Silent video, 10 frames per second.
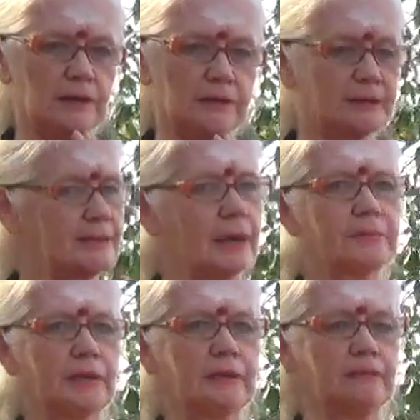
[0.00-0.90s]

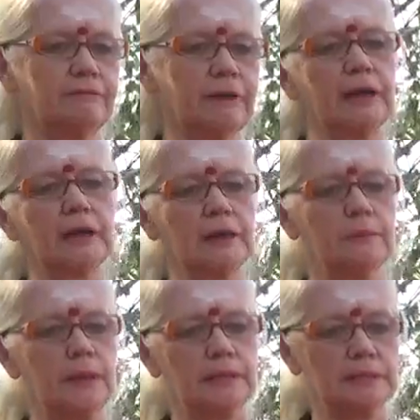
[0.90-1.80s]
something very
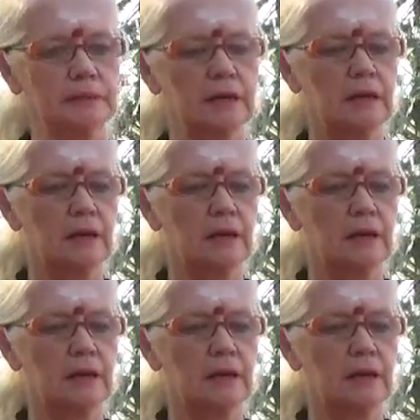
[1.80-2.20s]
amazing.